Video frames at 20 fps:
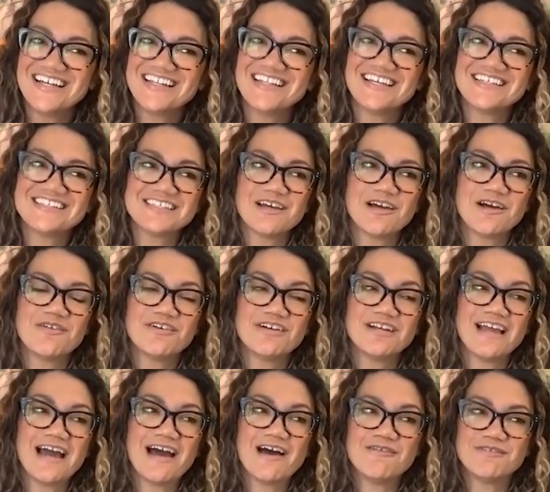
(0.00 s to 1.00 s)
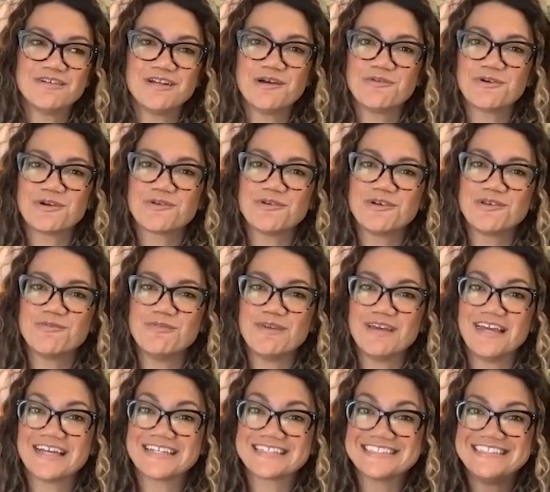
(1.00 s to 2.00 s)
unless I already have a network with
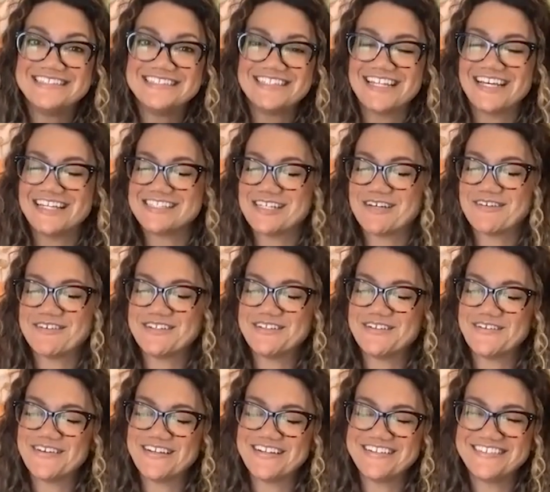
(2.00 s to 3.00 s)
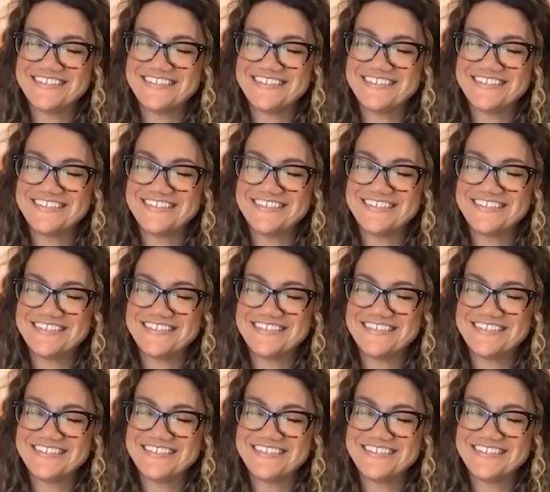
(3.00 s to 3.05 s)
me, that's how I'll do it.